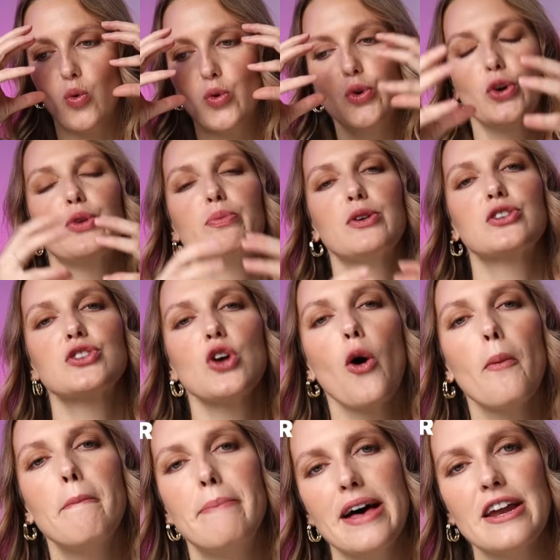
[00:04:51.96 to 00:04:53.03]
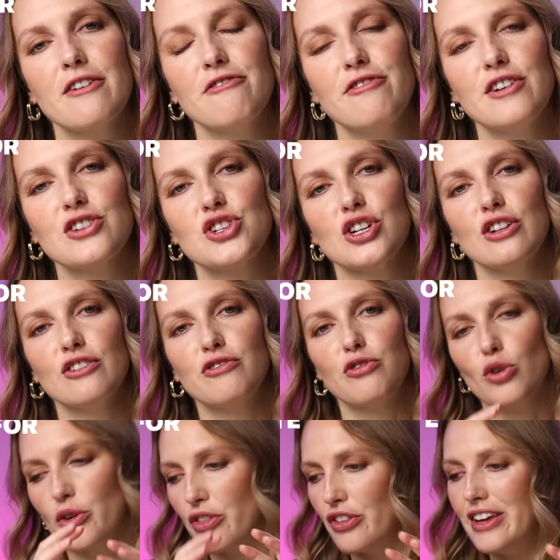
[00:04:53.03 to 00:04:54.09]
could be so beneficial
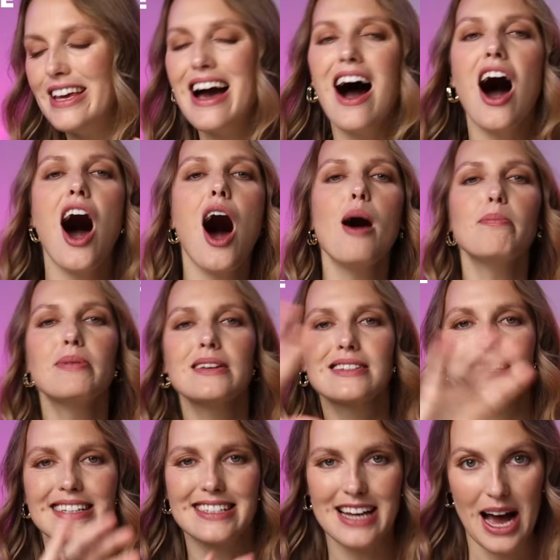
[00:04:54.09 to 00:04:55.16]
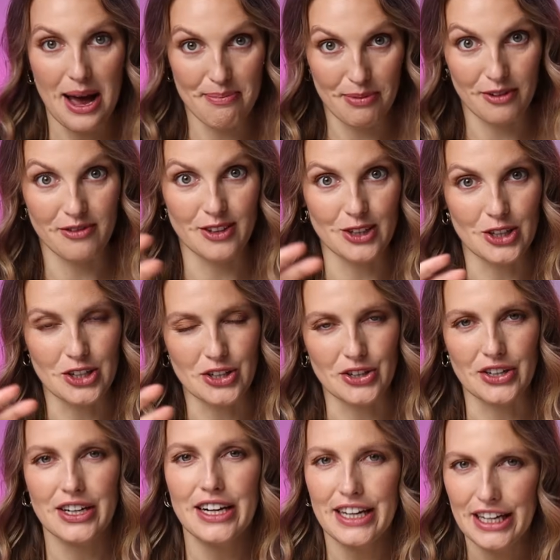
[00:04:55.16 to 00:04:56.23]
for the opposite type of
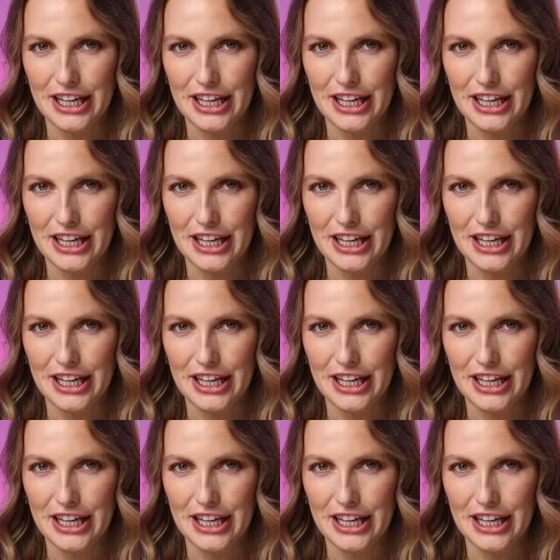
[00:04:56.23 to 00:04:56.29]
learner.